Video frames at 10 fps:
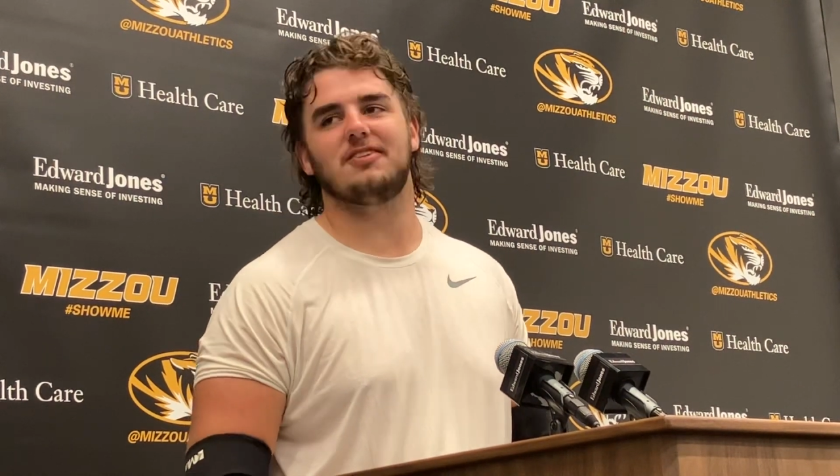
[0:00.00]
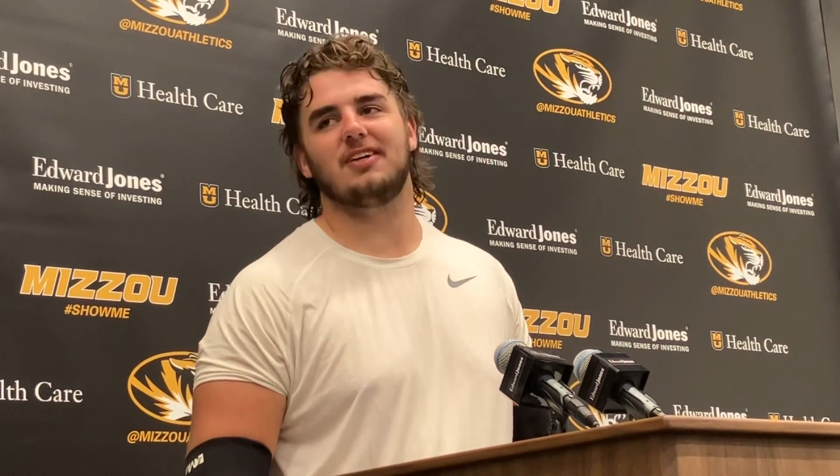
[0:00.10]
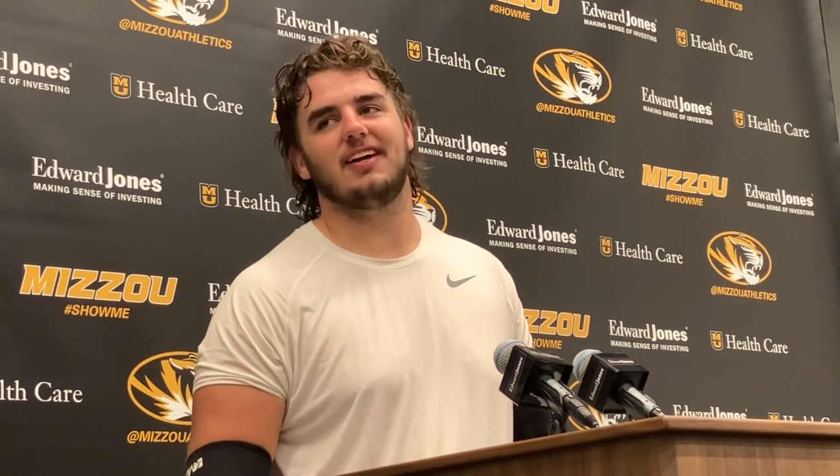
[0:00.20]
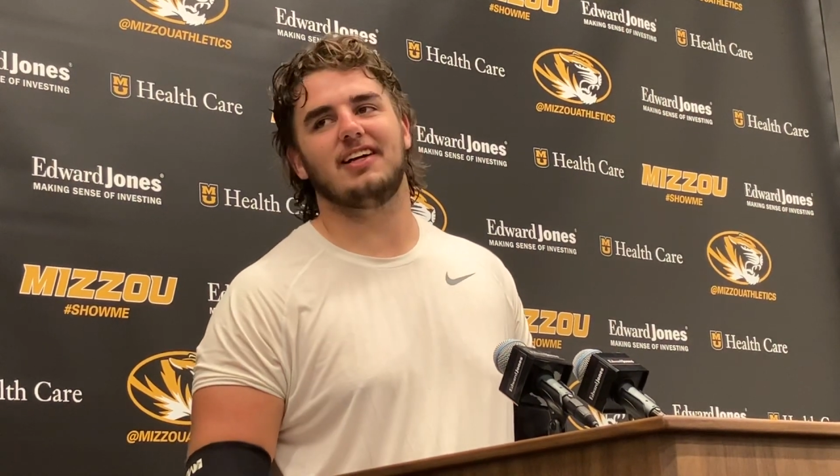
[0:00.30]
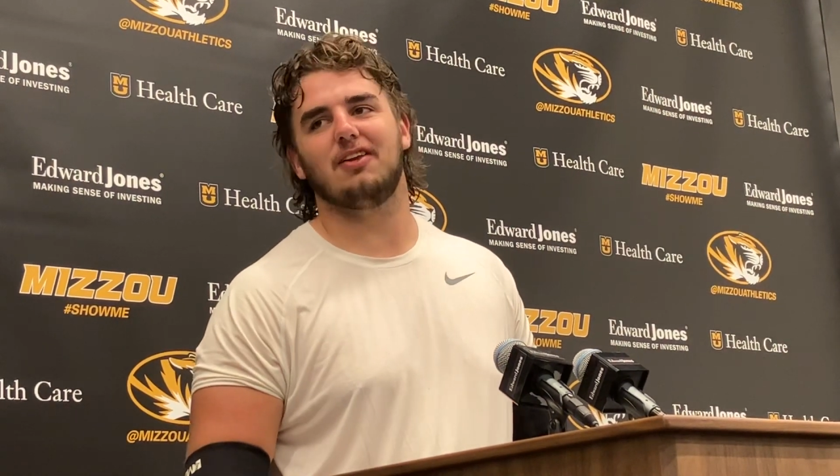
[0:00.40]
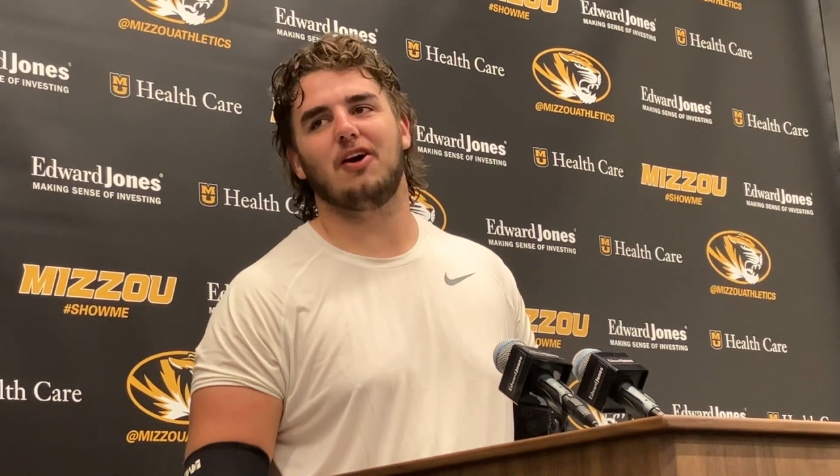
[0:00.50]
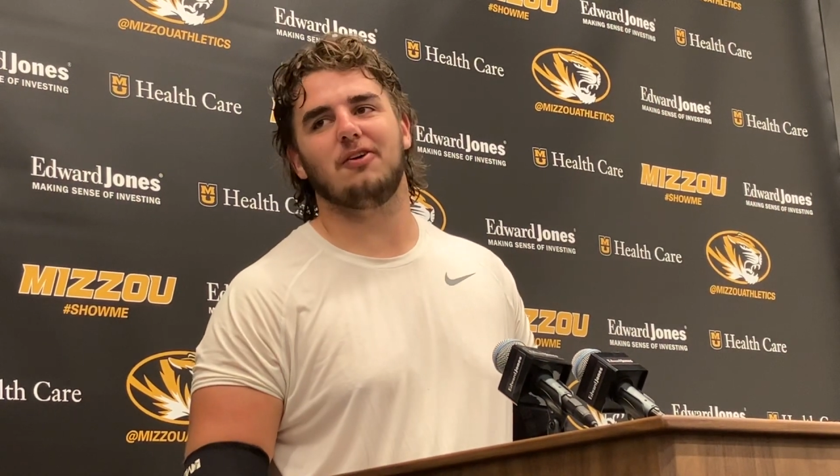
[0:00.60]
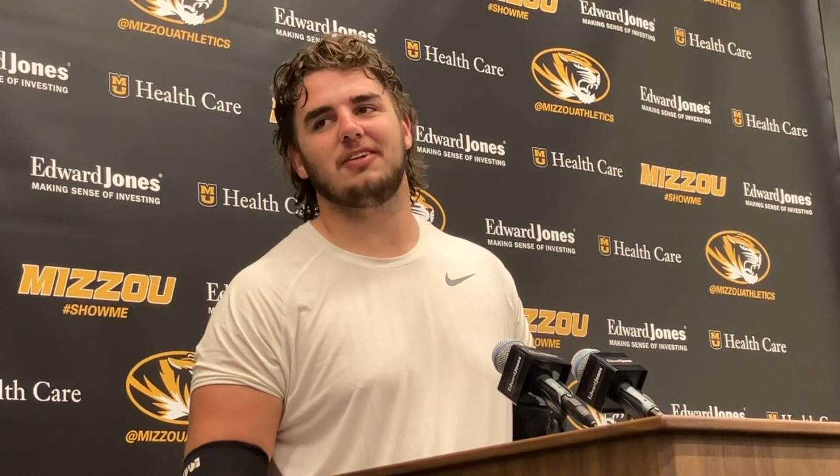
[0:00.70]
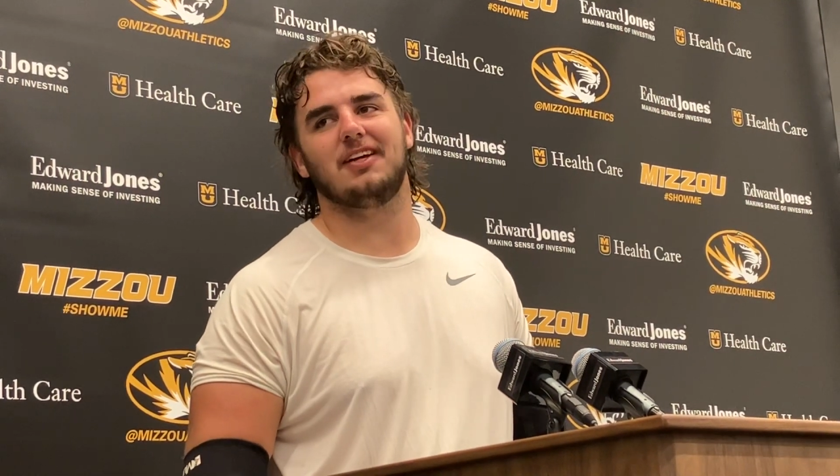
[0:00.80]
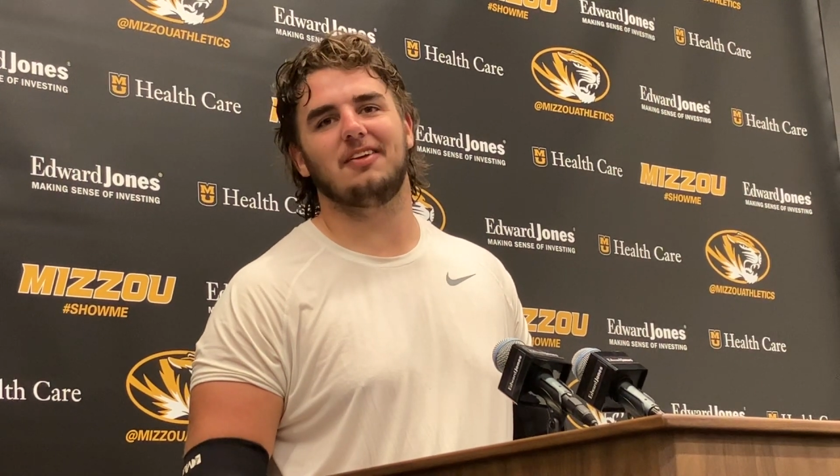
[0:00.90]
just gotta get lower
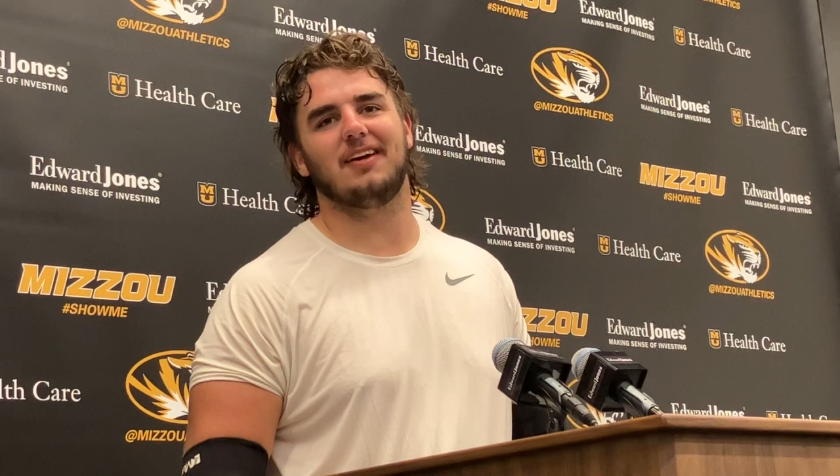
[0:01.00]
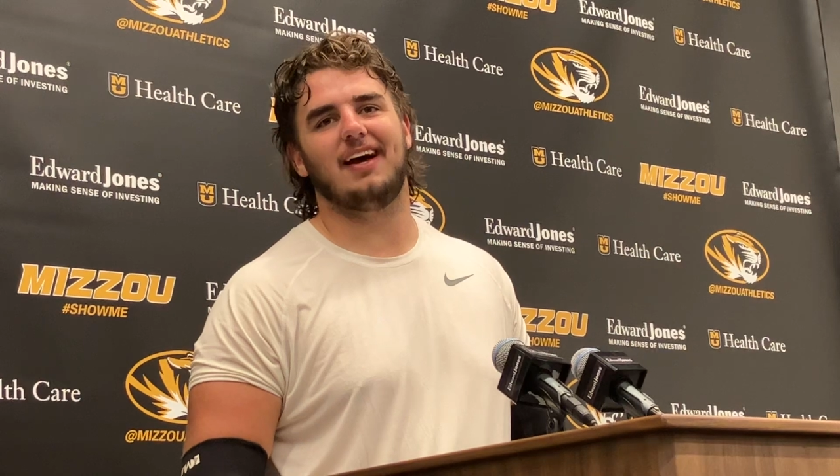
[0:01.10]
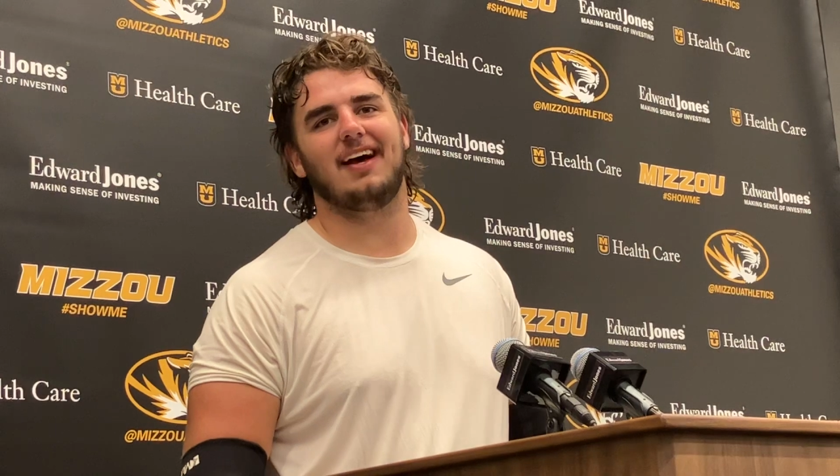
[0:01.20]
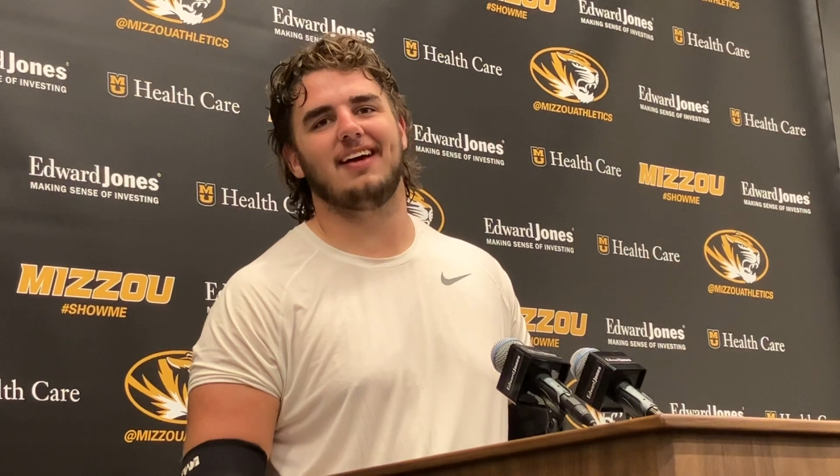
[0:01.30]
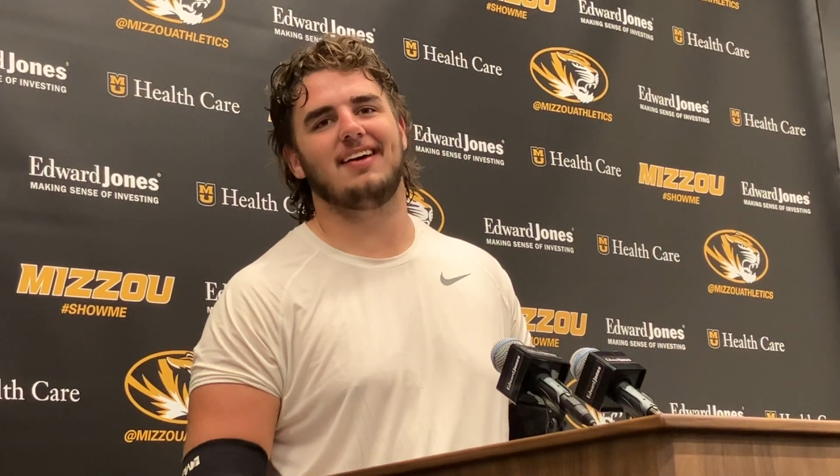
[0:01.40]
than the other guy.